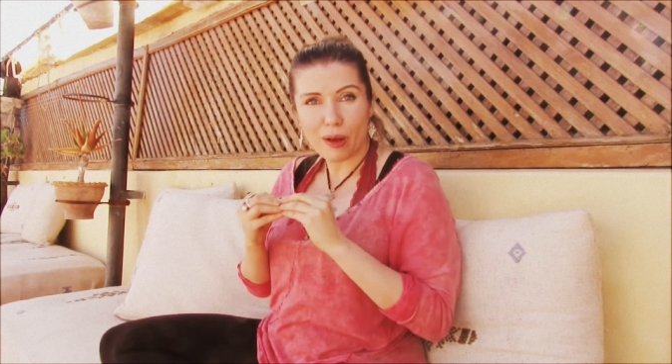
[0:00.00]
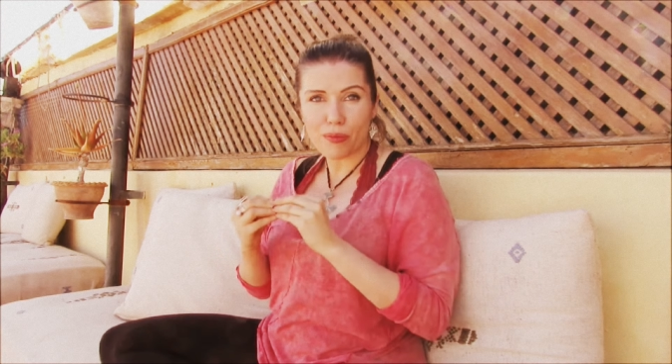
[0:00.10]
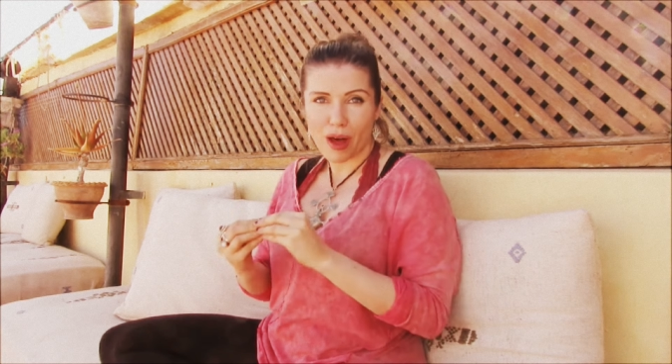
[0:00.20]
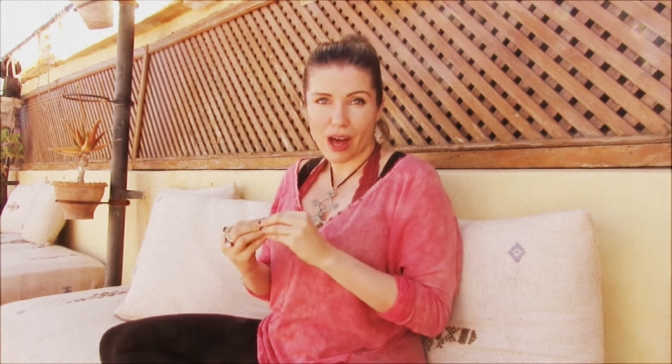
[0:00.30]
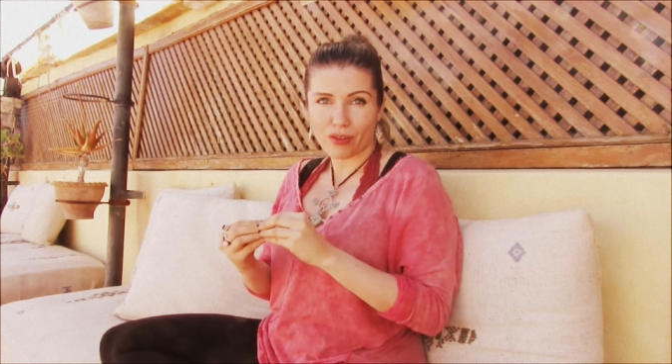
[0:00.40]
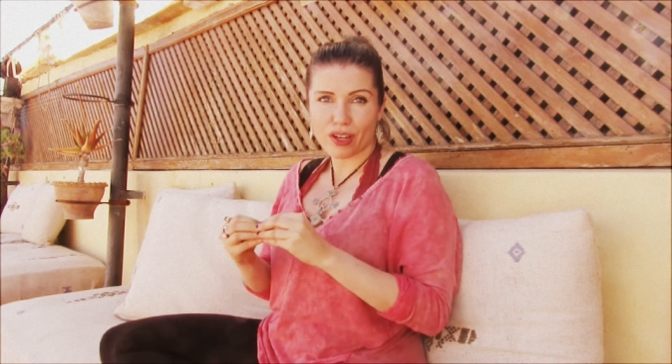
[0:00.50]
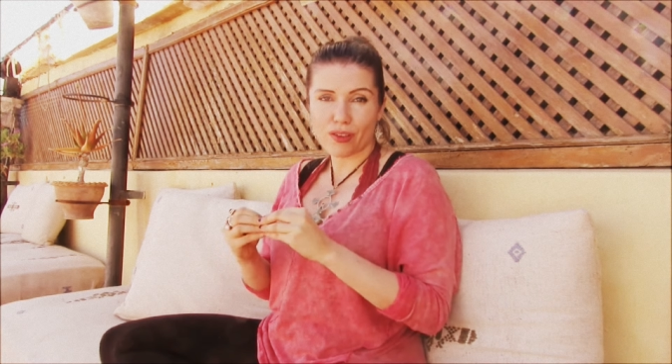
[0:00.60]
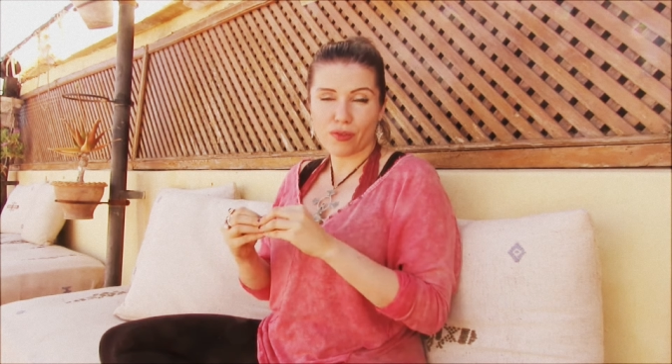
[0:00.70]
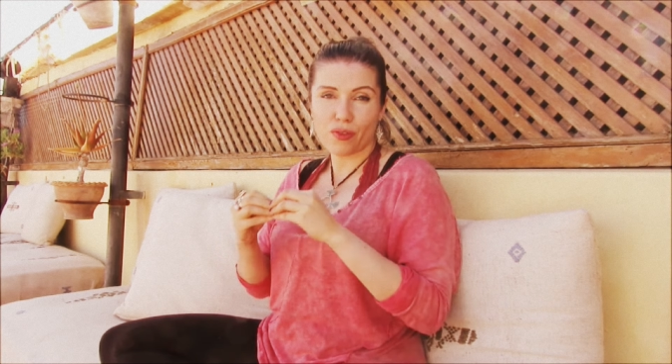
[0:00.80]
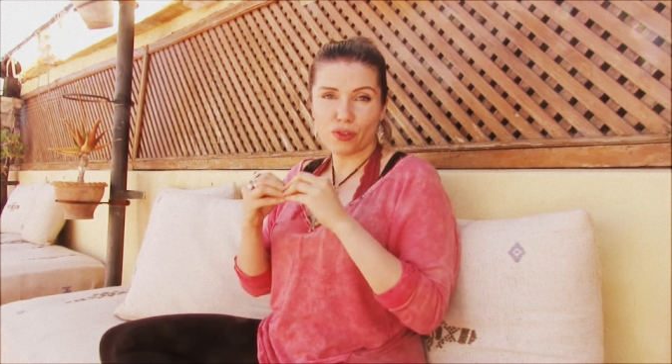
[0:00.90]
about
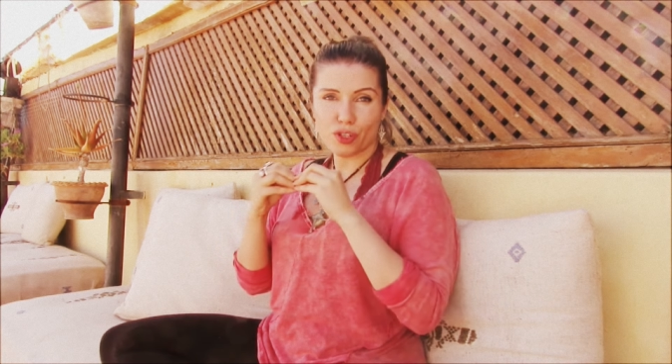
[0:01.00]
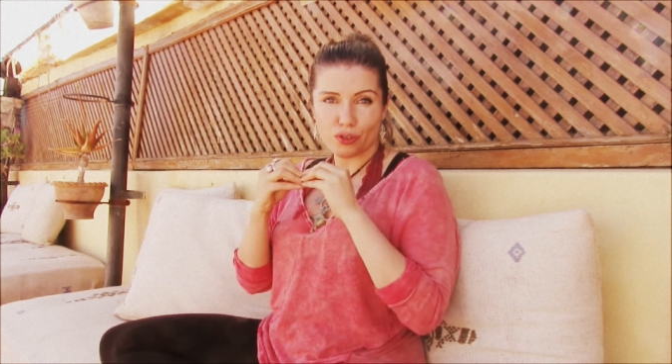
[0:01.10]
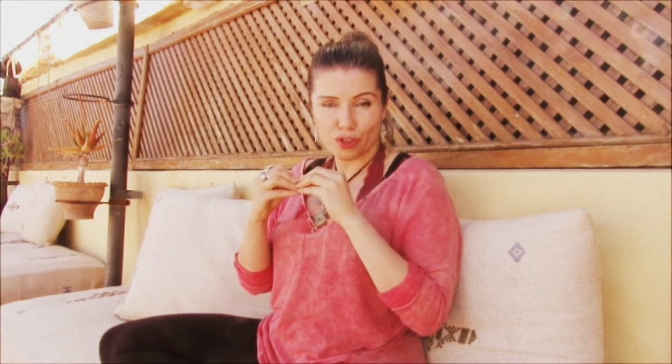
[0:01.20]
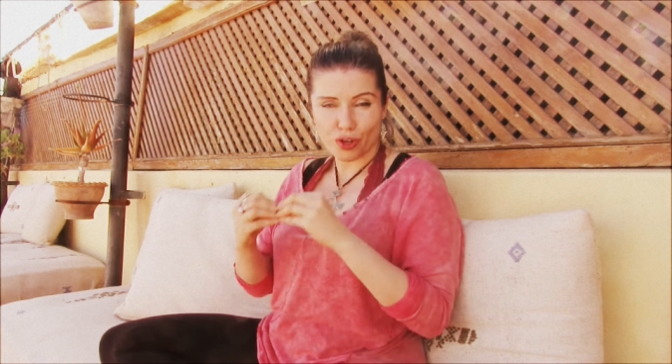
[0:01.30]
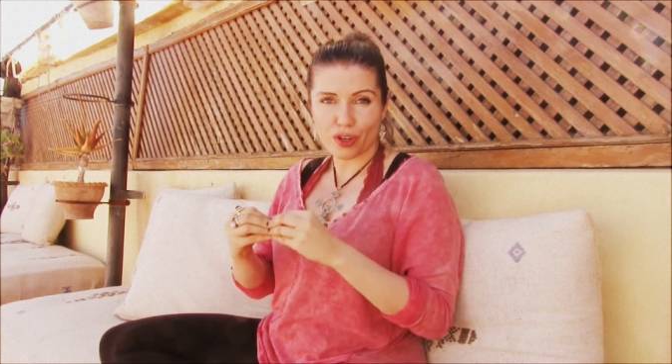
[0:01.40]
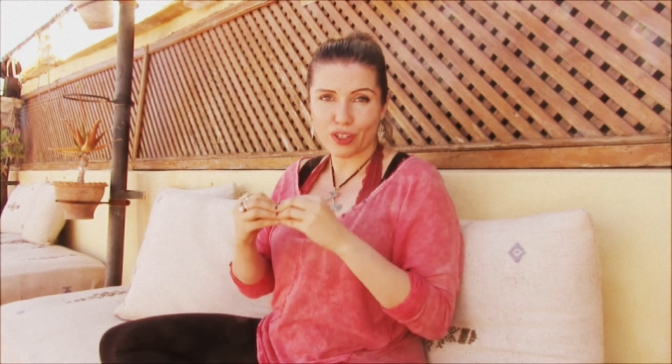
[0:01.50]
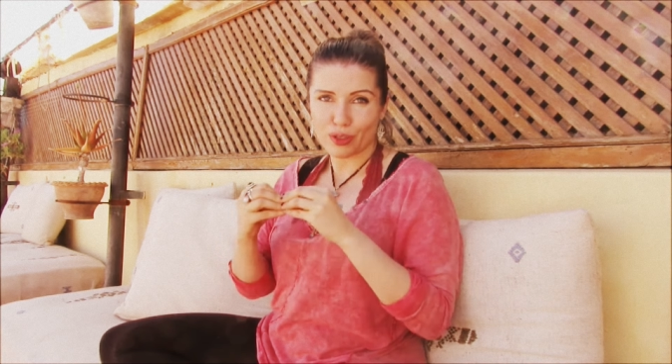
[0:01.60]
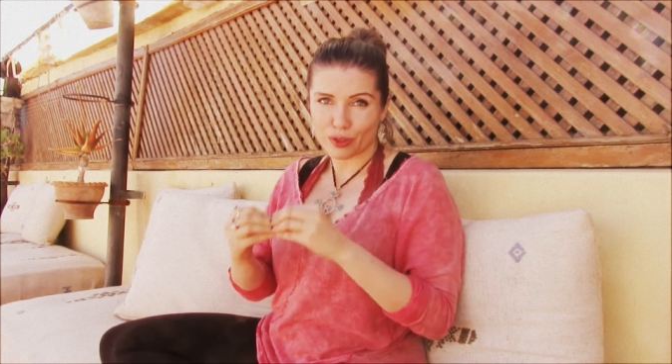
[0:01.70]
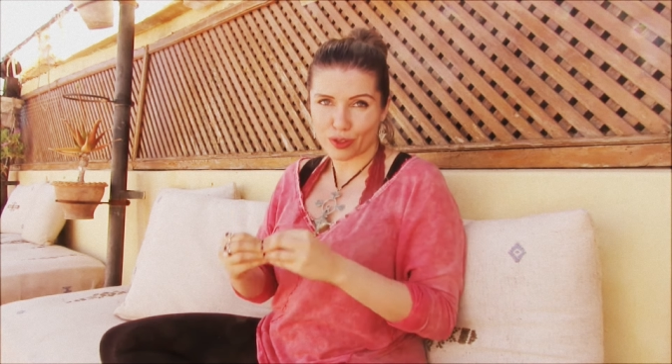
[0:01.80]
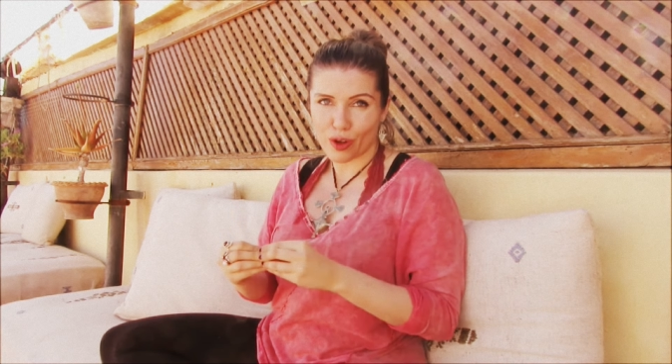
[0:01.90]
if you should join
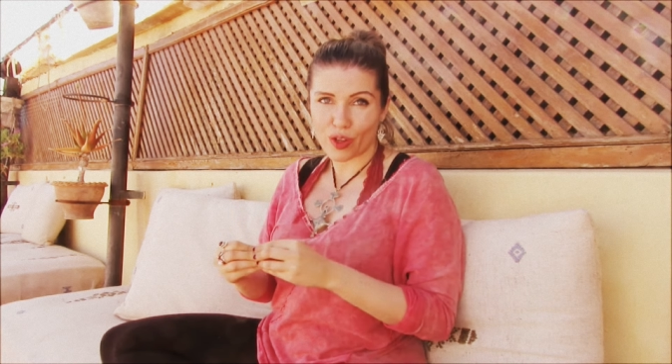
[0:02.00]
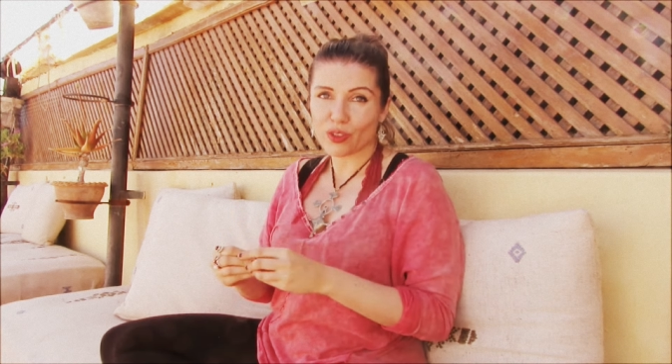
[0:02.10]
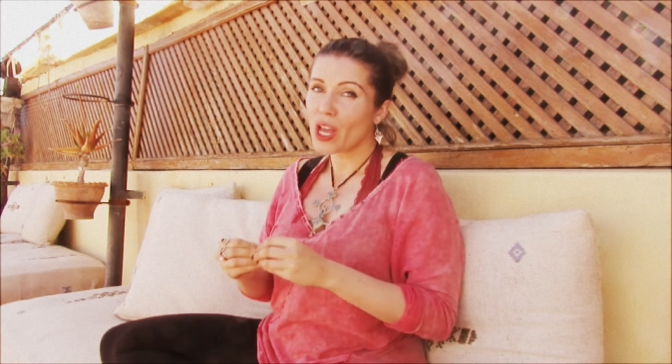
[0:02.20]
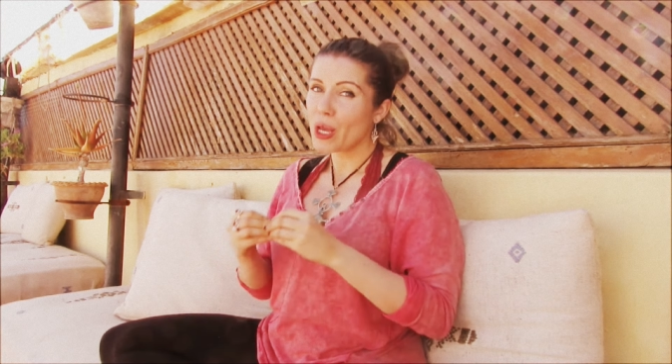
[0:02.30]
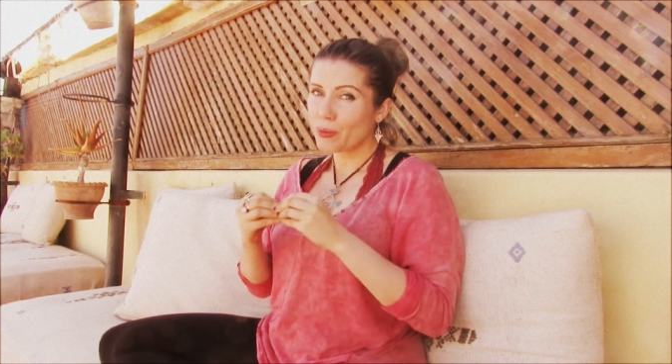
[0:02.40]
us or not,